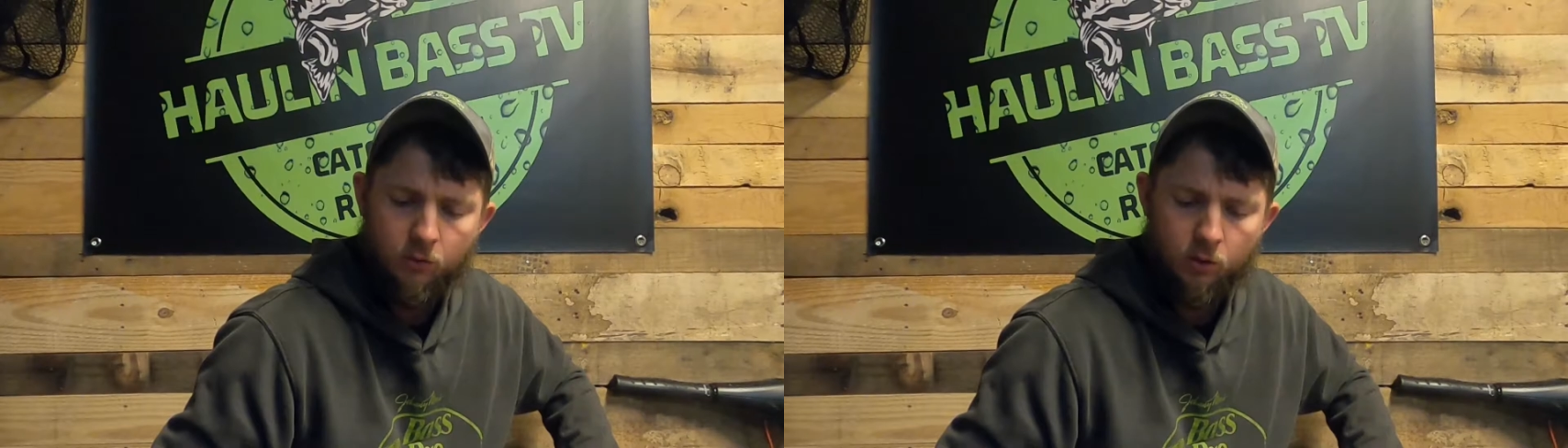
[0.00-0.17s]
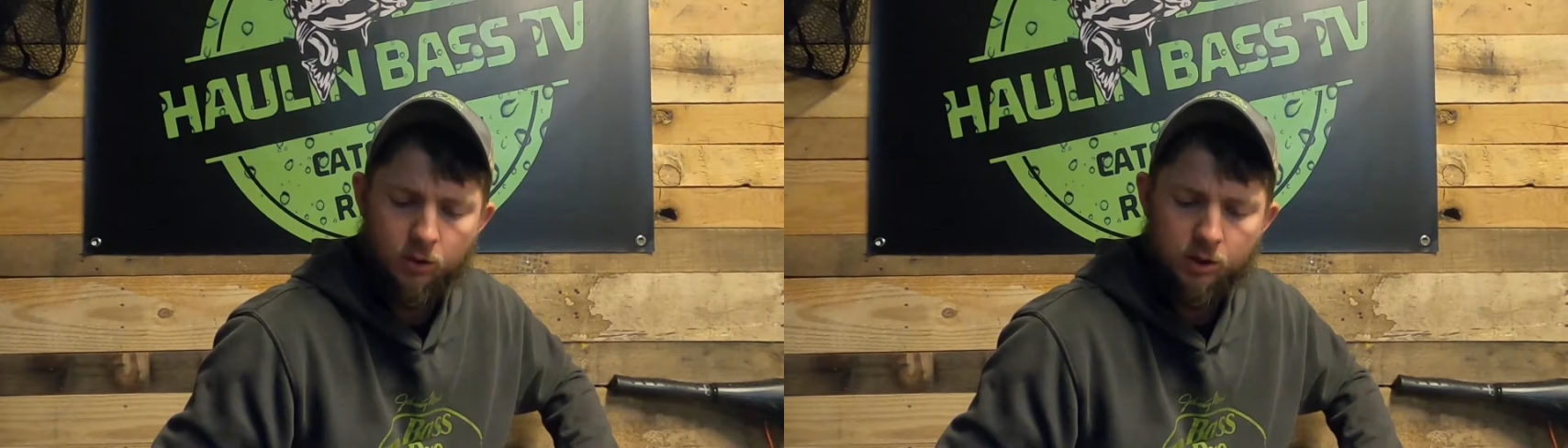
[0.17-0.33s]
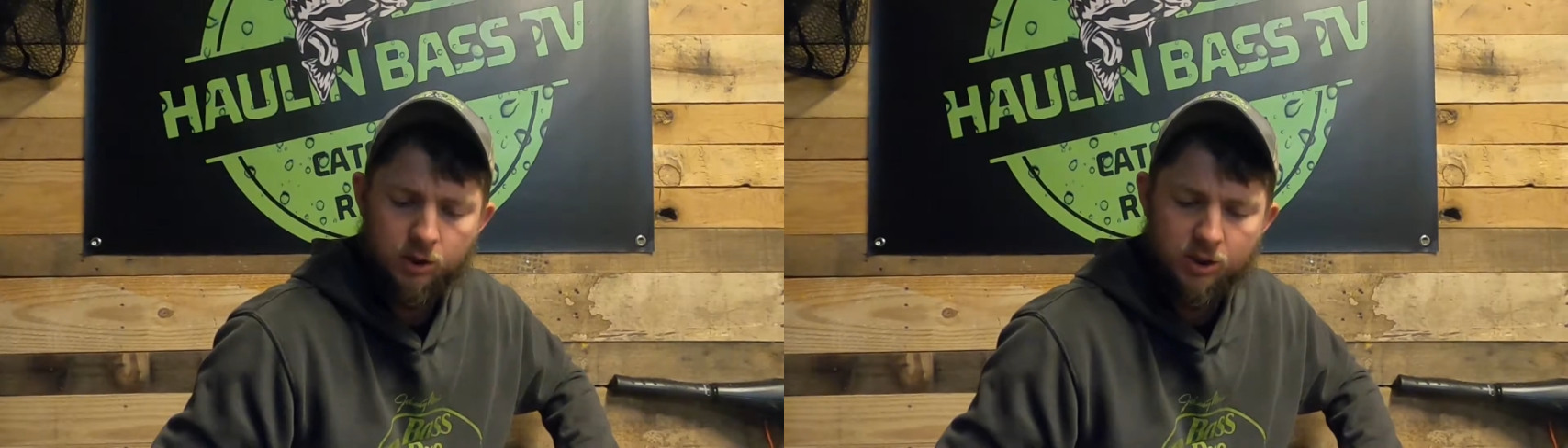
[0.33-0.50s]

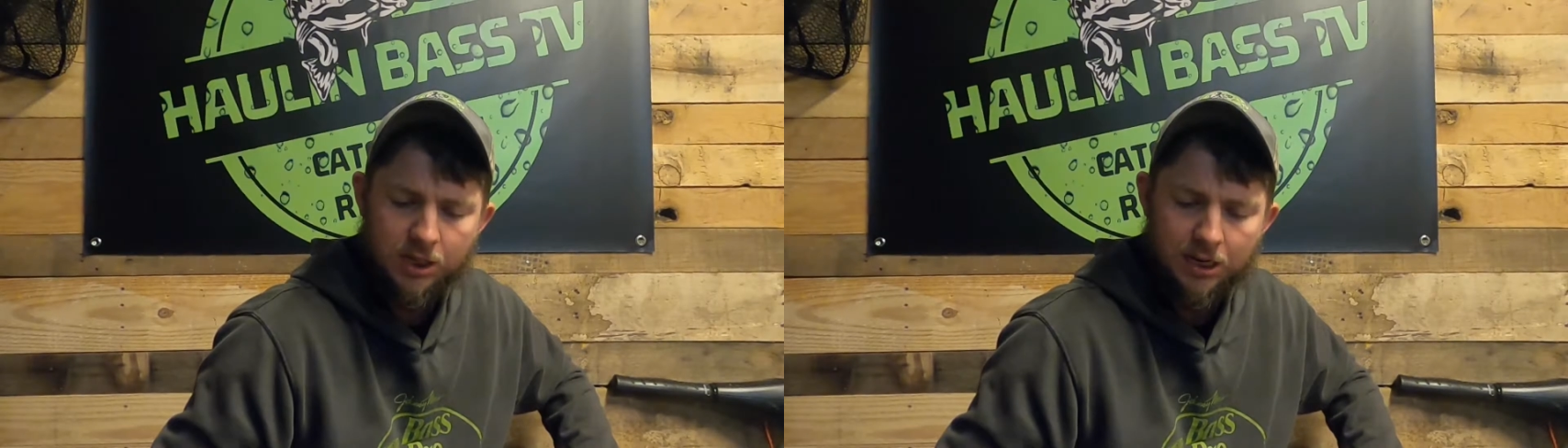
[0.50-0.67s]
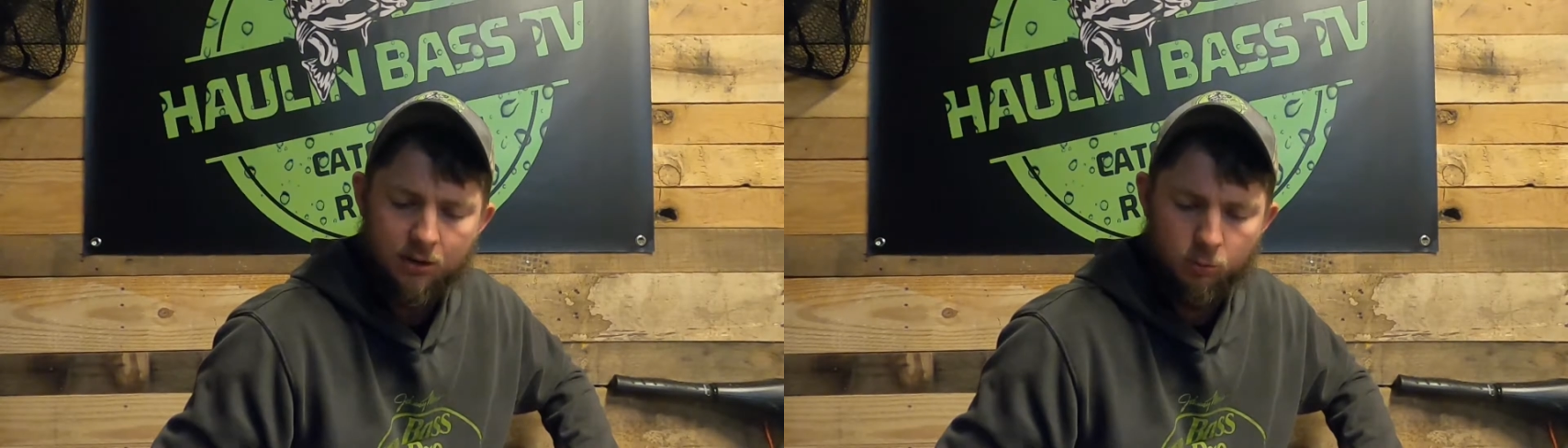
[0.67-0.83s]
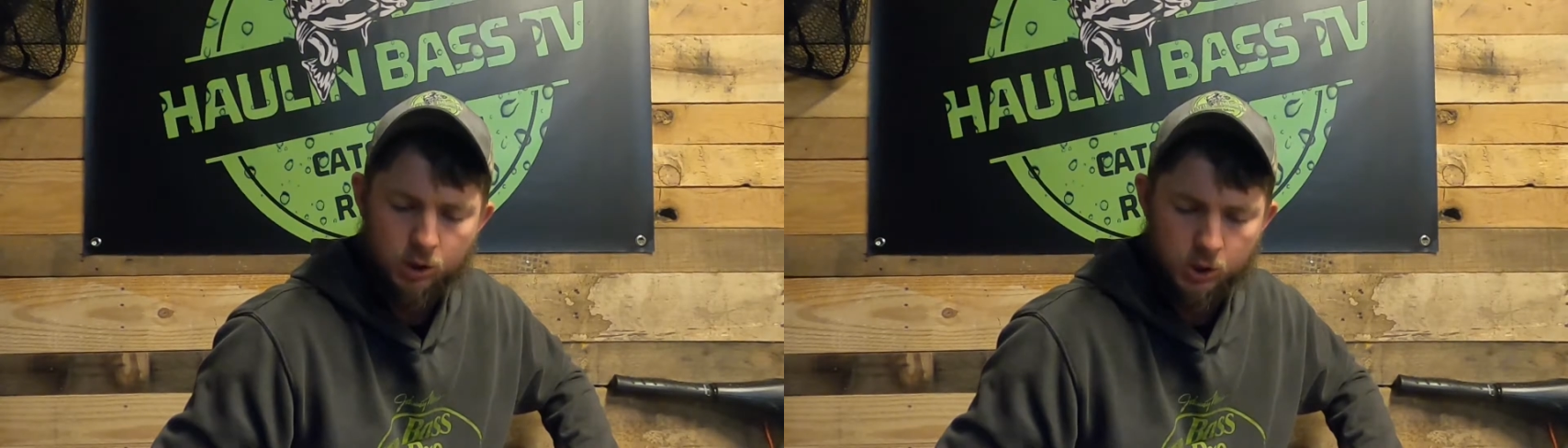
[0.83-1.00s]
or a
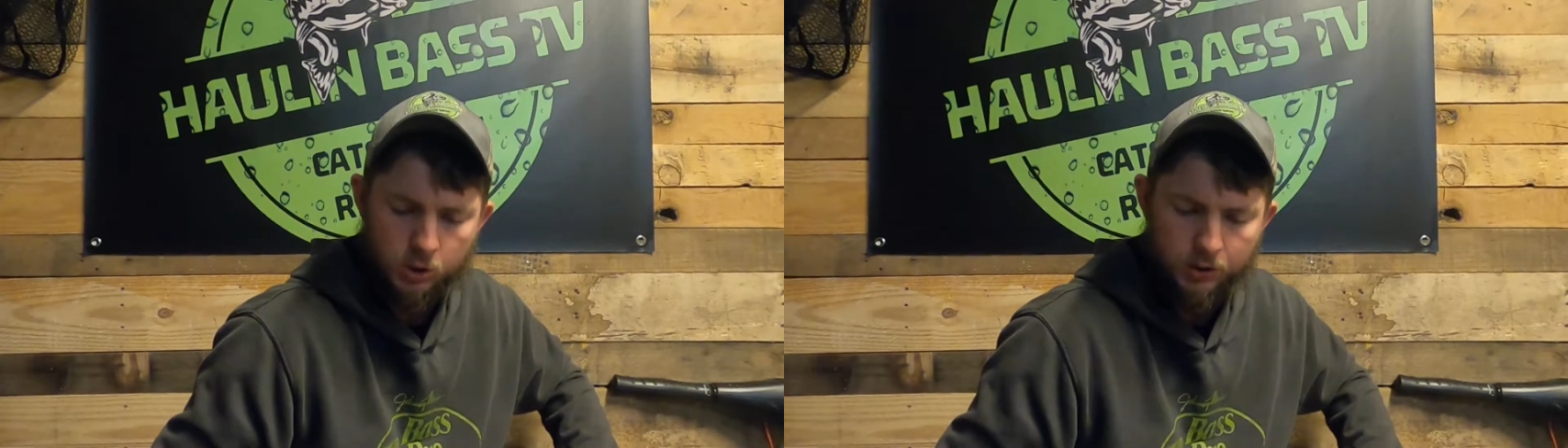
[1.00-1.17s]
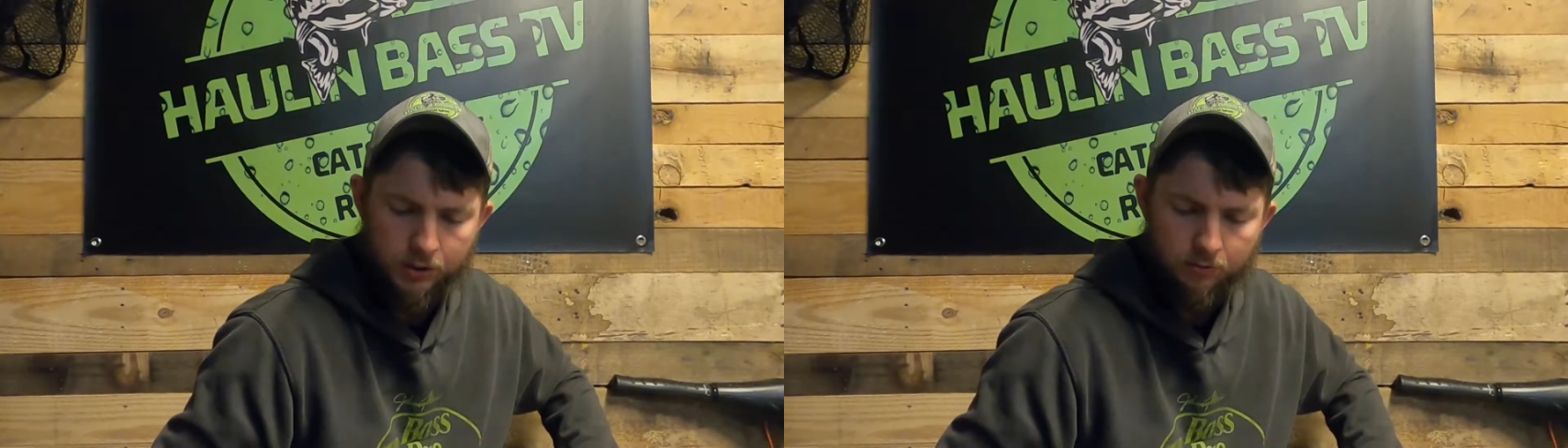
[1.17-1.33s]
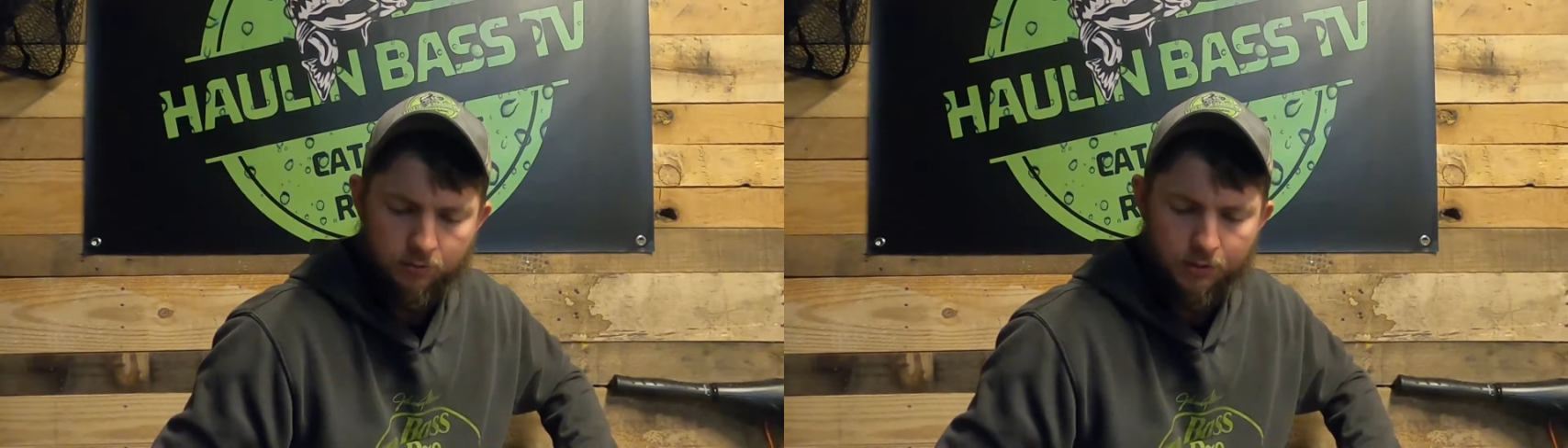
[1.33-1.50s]
steady
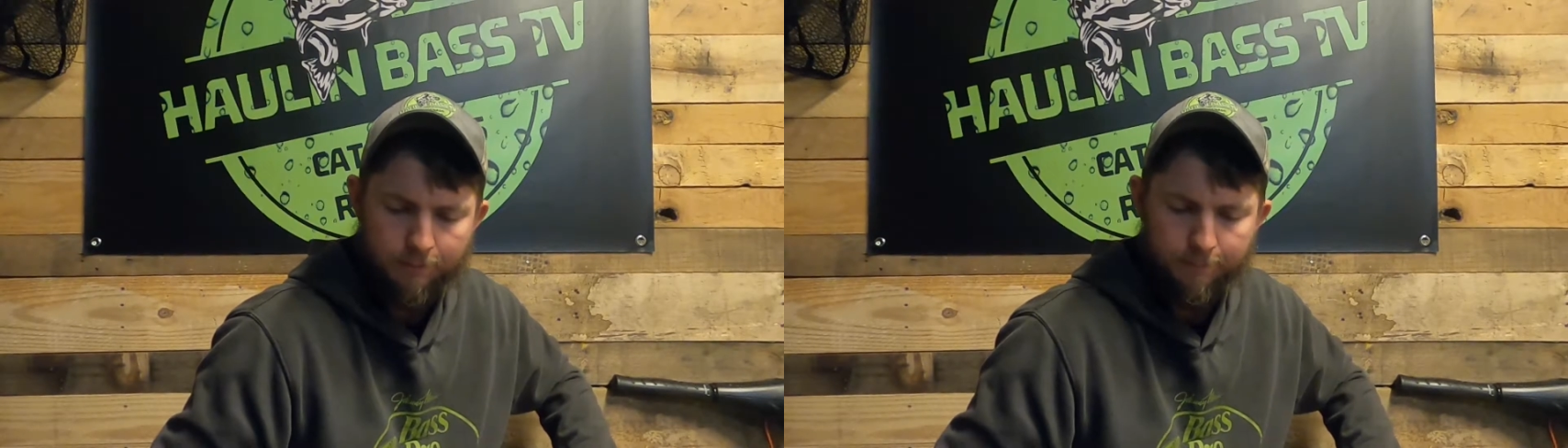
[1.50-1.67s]
retrieve,